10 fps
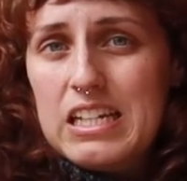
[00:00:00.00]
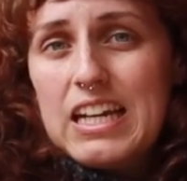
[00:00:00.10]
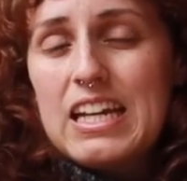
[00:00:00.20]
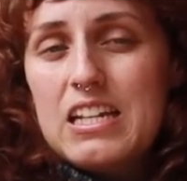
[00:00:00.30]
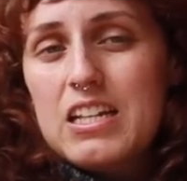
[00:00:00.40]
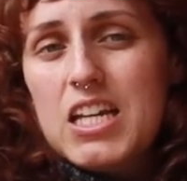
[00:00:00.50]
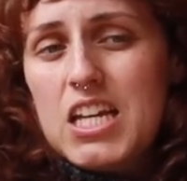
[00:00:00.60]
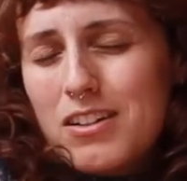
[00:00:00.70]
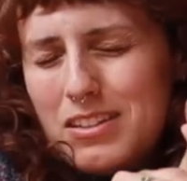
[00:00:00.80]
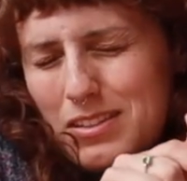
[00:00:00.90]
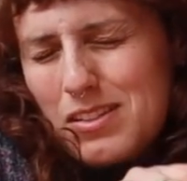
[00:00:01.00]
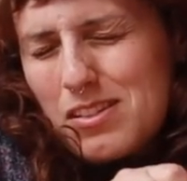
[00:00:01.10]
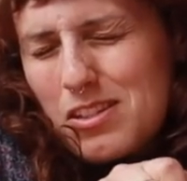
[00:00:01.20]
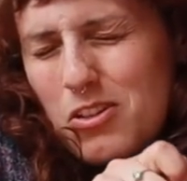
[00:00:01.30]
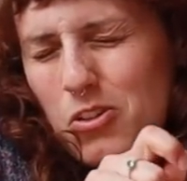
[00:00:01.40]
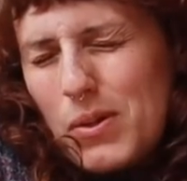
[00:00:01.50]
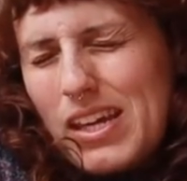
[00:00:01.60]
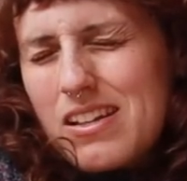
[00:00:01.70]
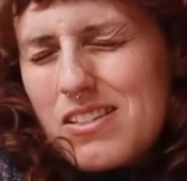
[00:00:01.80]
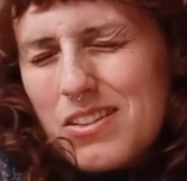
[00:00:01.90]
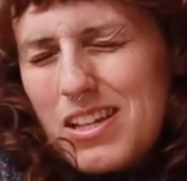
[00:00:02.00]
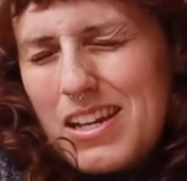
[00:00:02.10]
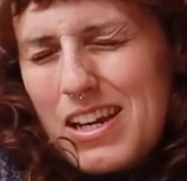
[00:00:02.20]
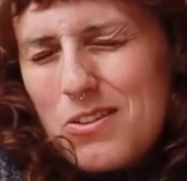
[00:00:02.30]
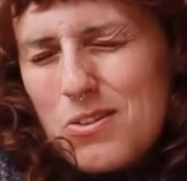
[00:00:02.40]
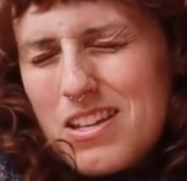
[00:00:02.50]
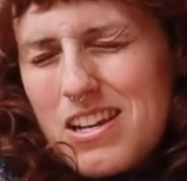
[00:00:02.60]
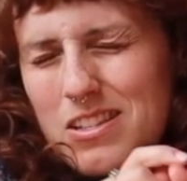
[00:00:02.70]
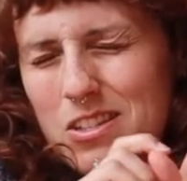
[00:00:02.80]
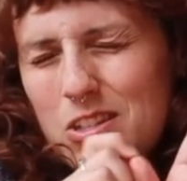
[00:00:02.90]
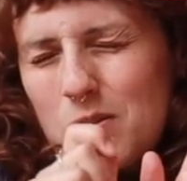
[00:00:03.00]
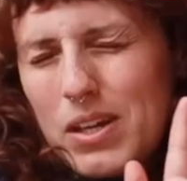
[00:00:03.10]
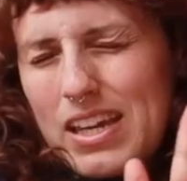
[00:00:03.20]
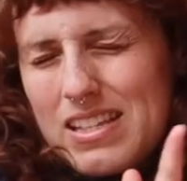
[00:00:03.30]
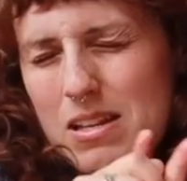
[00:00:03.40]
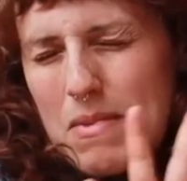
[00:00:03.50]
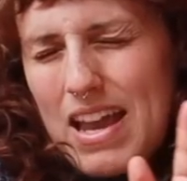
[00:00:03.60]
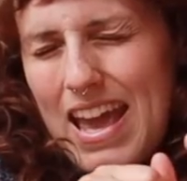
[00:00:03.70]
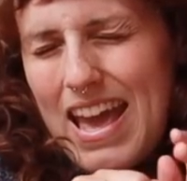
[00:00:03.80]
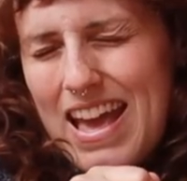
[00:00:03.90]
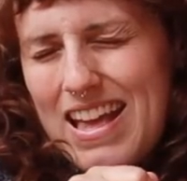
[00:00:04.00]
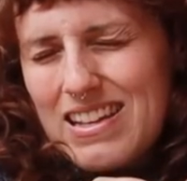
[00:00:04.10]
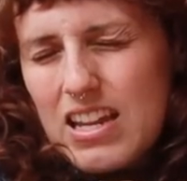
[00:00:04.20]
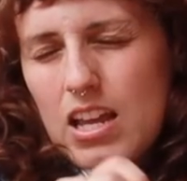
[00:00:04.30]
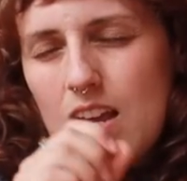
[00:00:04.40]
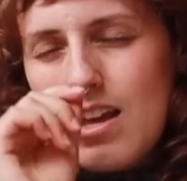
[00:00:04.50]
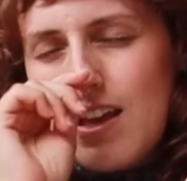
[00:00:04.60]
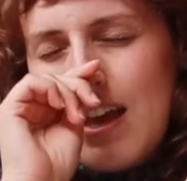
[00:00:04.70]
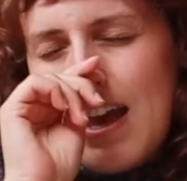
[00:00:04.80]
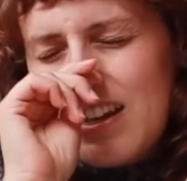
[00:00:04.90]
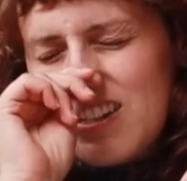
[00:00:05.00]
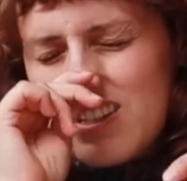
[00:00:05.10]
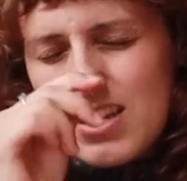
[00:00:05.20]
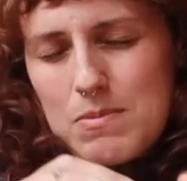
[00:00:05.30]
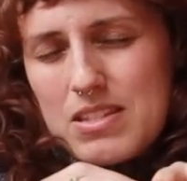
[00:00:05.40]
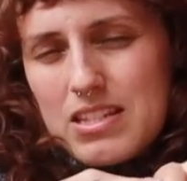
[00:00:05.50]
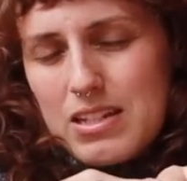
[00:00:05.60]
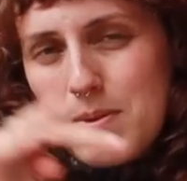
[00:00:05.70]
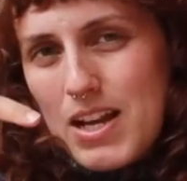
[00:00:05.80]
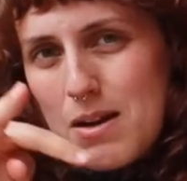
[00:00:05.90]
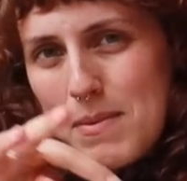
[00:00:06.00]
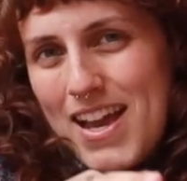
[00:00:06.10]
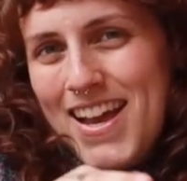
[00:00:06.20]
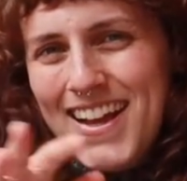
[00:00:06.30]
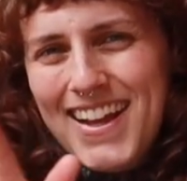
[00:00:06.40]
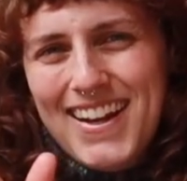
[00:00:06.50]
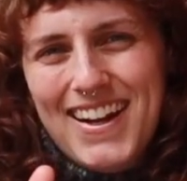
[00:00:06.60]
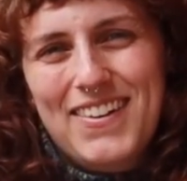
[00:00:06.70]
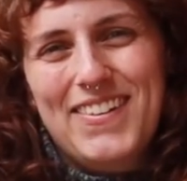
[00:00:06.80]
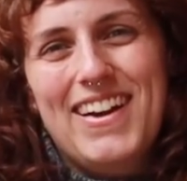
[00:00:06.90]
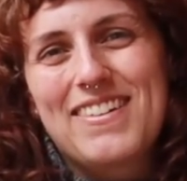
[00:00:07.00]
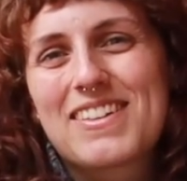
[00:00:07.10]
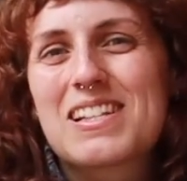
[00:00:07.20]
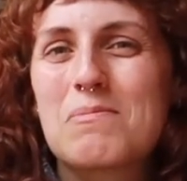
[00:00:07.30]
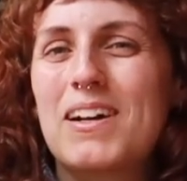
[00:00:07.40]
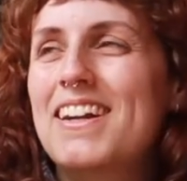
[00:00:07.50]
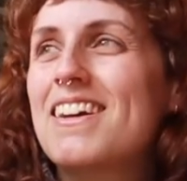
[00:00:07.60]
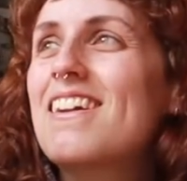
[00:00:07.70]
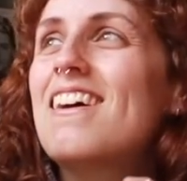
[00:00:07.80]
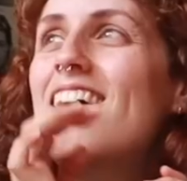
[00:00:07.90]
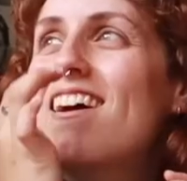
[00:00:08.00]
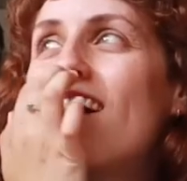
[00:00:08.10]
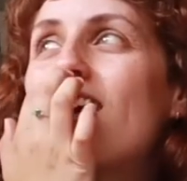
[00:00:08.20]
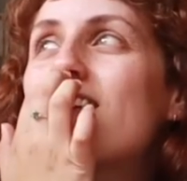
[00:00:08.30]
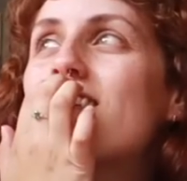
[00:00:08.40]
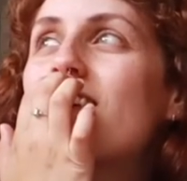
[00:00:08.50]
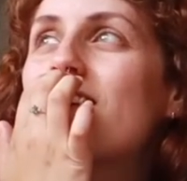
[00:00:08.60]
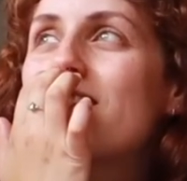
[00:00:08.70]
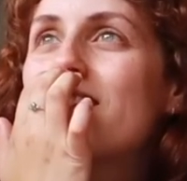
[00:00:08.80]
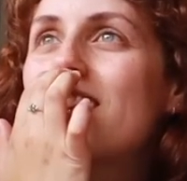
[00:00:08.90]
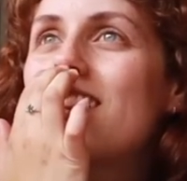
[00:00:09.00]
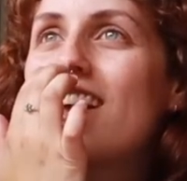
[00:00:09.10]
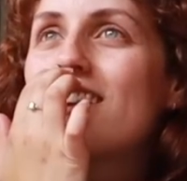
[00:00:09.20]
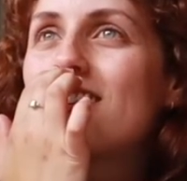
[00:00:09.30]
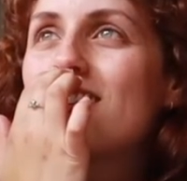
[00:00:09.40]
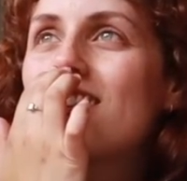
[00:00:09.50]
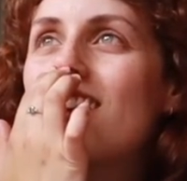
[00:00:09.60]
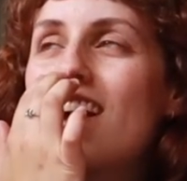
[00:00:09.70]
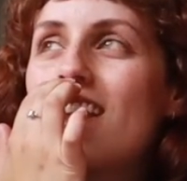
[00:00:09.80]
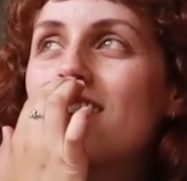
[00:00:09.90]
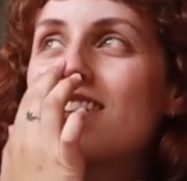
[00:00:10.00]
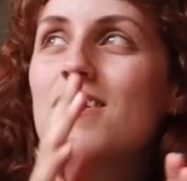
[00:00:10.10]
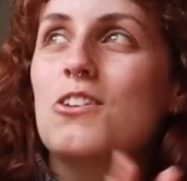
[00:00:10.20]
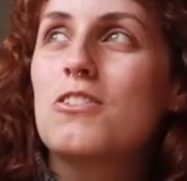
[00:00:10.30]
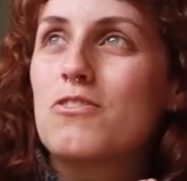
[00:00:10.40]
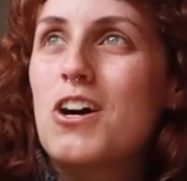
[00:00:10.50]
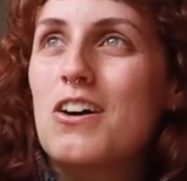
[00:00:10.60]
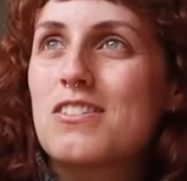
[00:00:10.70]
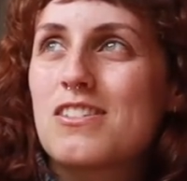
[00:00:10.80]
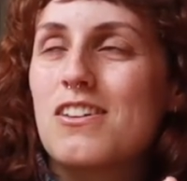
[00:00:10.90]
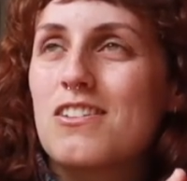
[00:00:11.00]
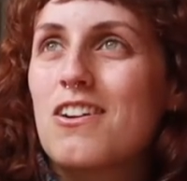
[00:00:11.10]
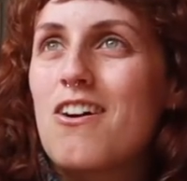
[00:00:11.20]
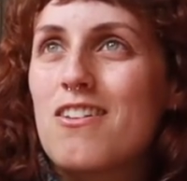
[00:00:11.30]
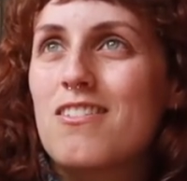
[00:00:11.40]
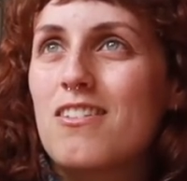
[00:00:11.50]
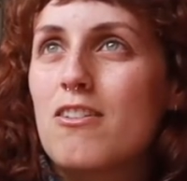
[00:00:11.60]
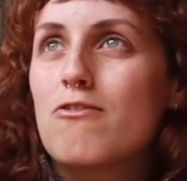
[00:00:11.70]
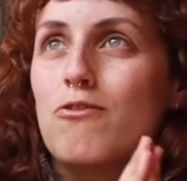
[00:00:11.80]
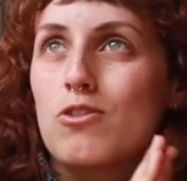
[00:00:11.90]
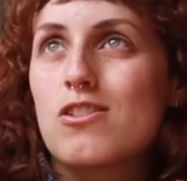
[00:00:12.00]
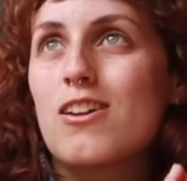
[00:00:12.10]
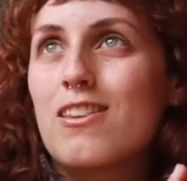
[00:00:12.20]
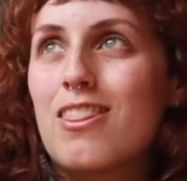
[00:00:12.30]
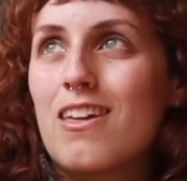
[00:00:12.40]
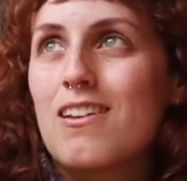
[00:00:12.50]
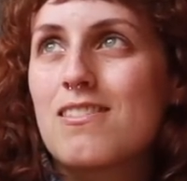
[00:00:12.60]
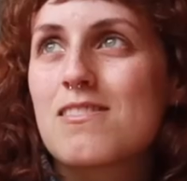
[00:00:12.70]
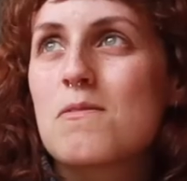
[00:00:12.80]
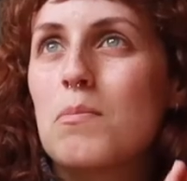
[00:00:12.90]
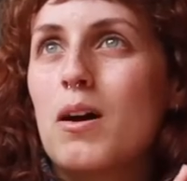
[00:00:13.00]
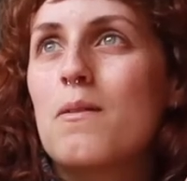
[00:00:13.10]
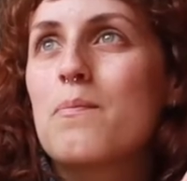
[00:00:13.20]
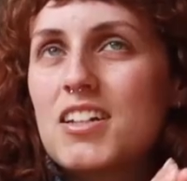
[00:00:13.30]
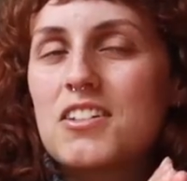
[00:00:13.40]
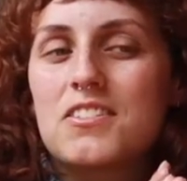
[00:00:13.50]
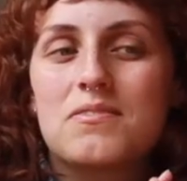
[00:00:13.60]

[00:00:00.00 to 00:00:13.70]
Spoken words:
Like it squeaks on the needles and it squeaks in my hand and it just keeps slipping out of my hand. I don't know how to explain it. I don't really like, I like the look of certain cotton for certain things, but I don't know.